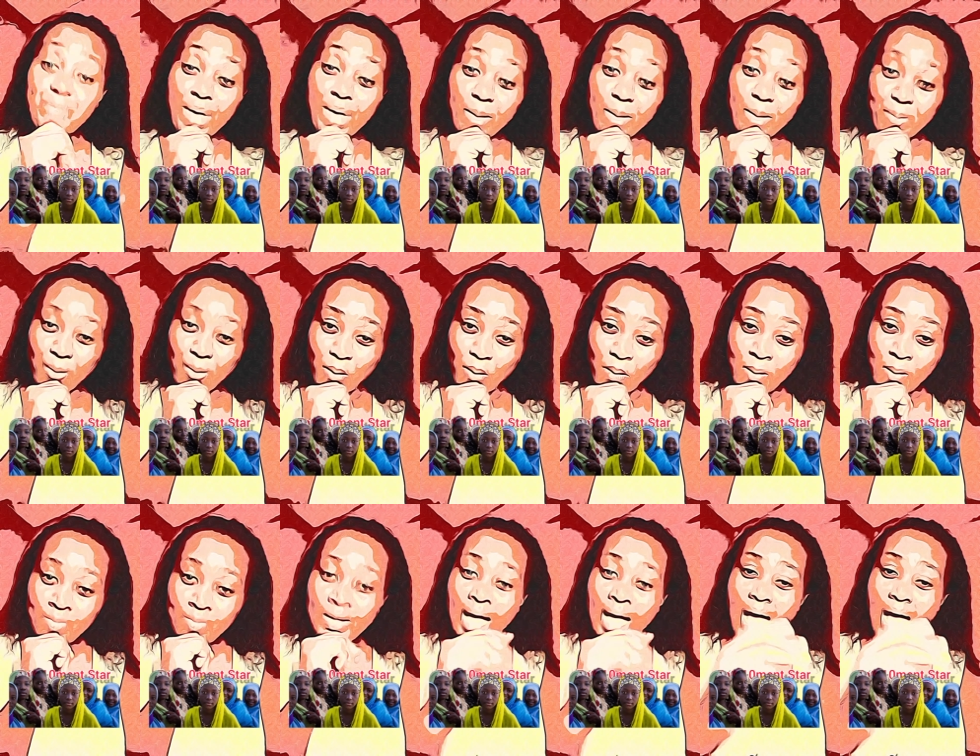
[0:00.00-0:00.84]
people.
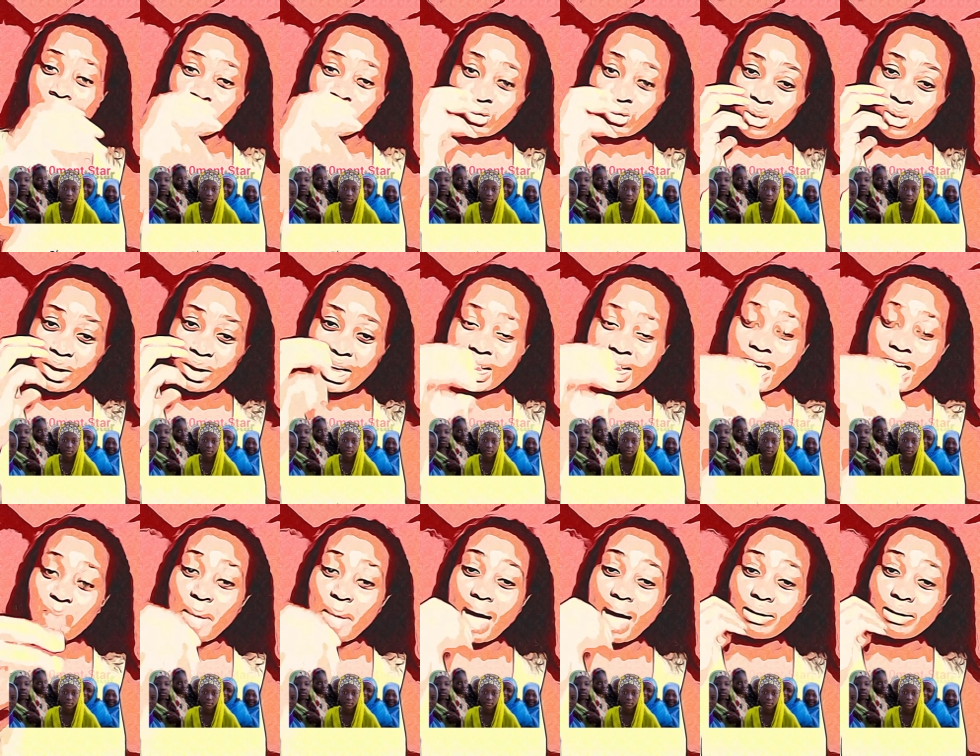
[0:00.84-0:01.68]
I'm talking
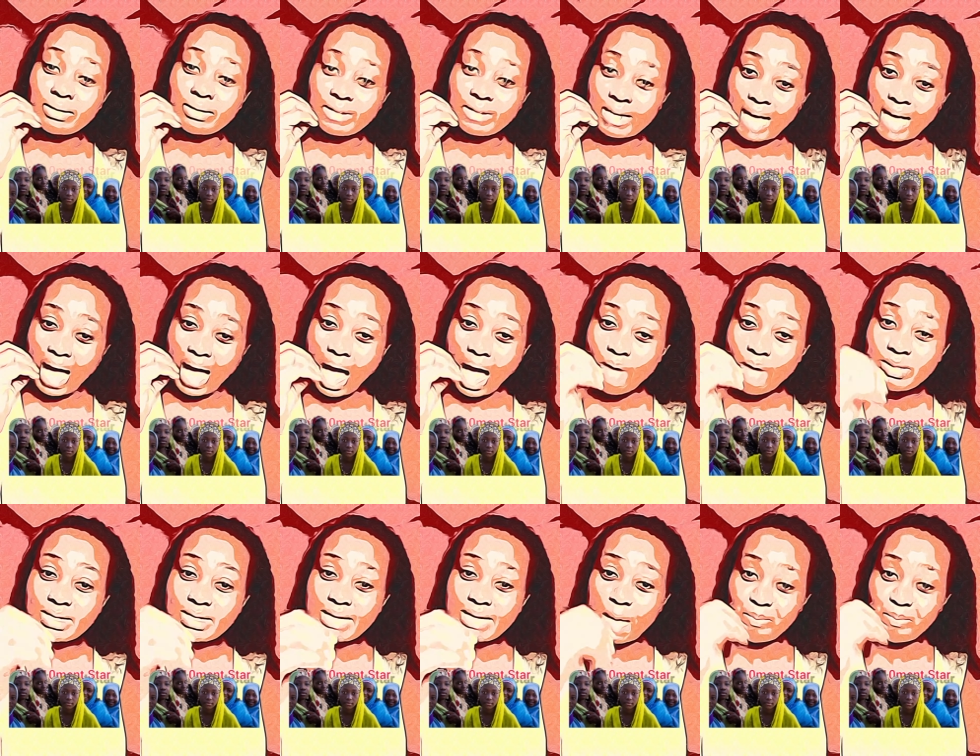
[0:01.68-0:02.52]
about the
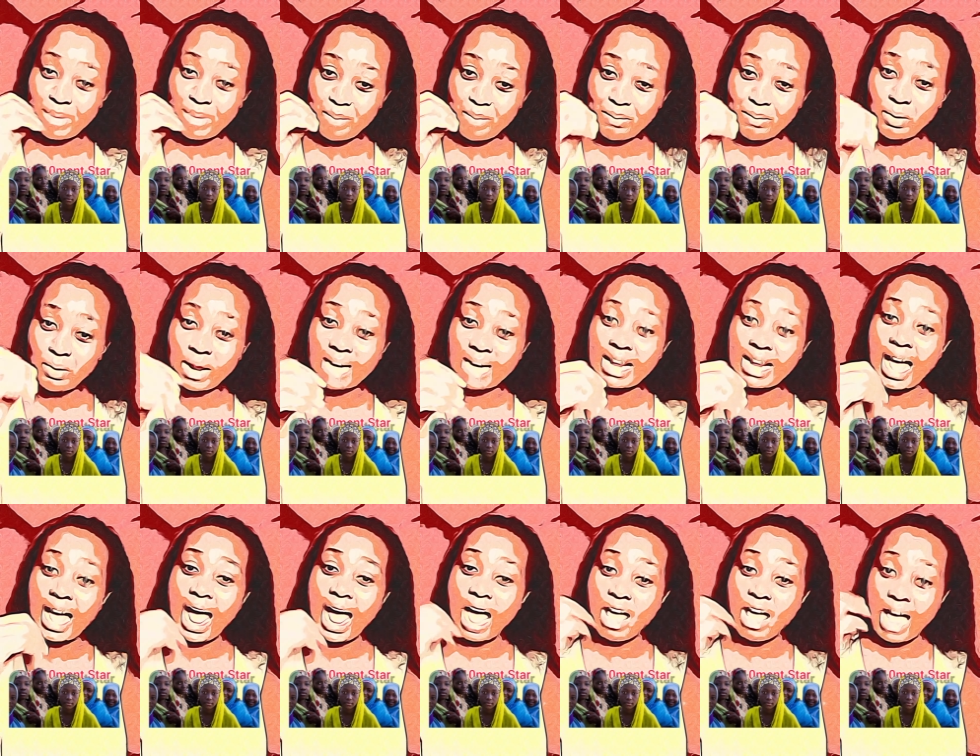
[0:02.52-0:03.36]
Hausa people that
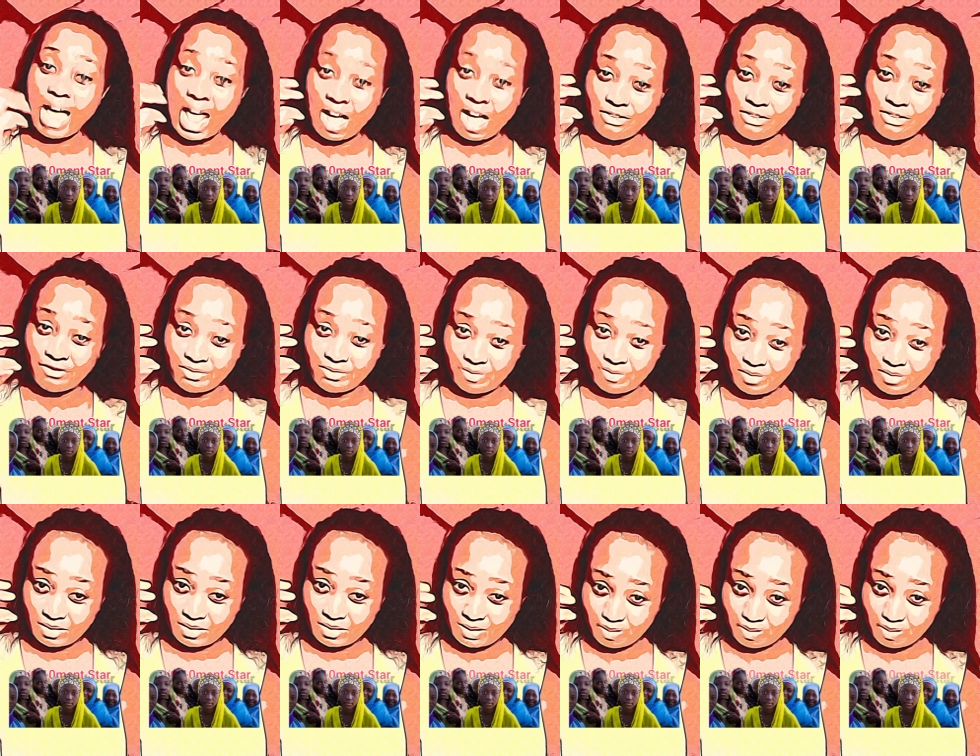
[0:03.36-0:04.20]
I have
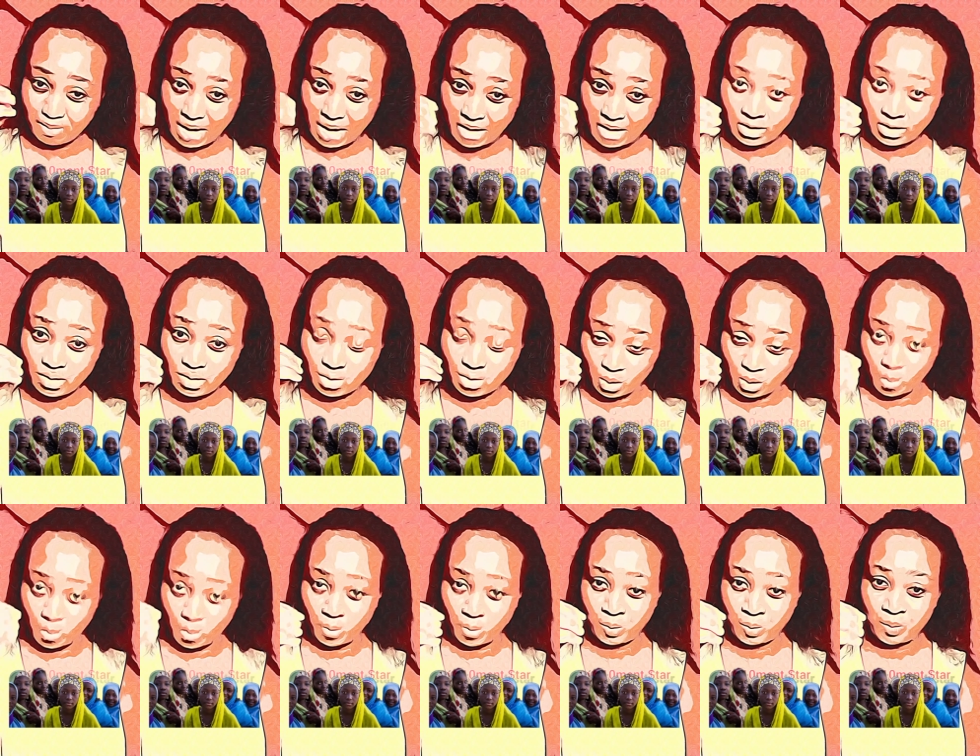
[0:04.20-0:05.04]
been
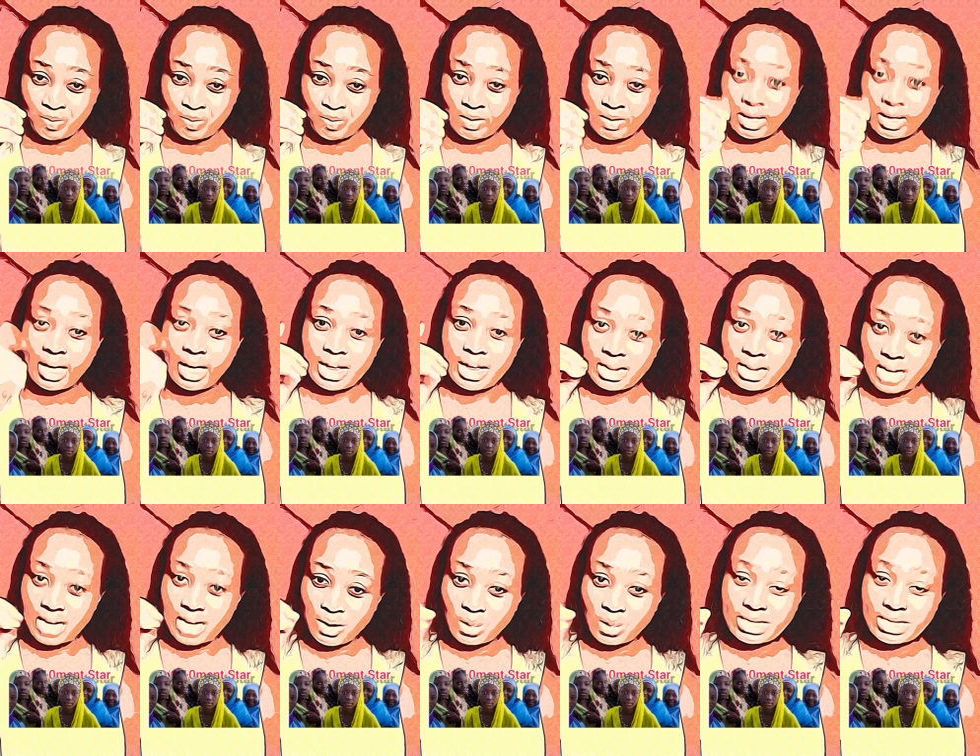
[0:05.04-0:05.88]
to in
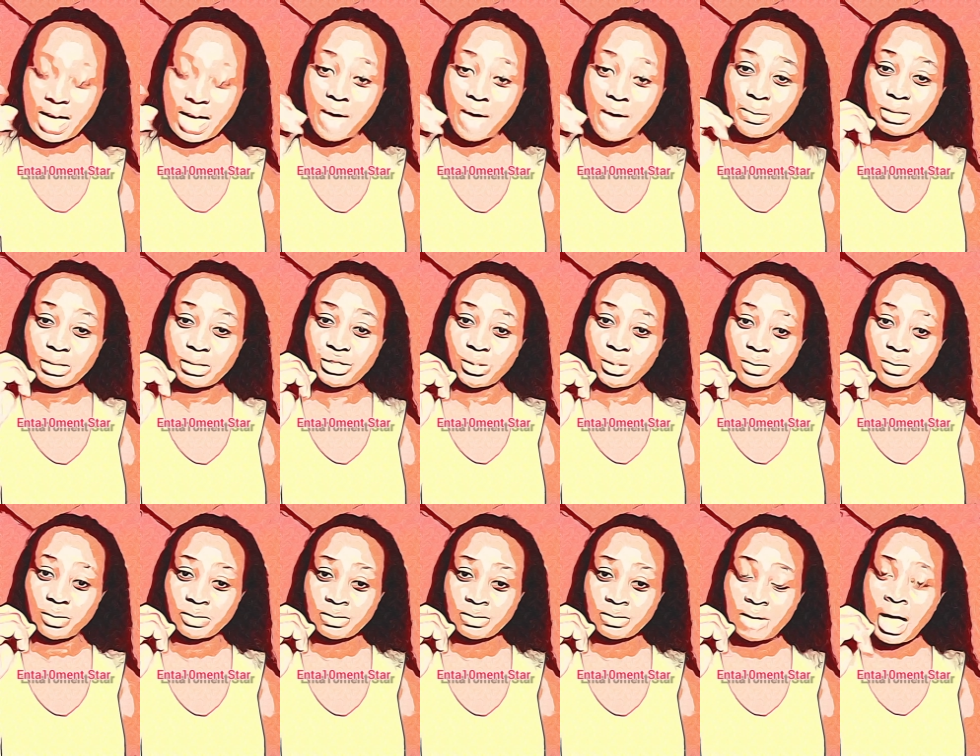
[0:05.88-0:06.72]
the northern region.